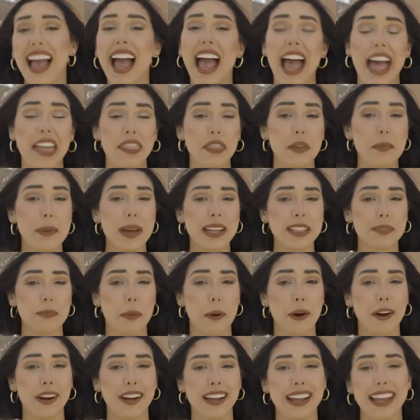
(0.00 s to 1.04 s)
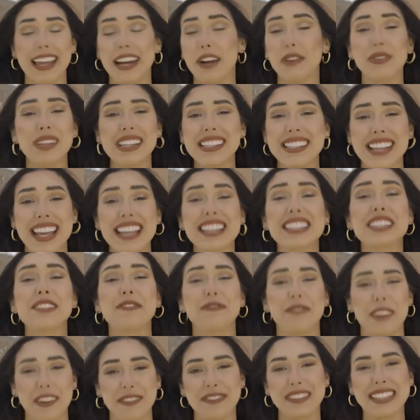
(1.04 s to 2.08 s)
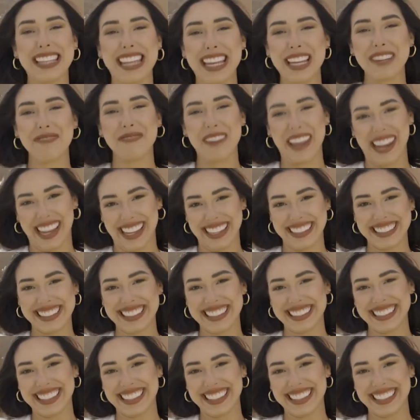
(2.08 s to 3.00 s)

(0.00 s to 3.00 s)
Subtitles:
And the best part, it only takes 15 minutes.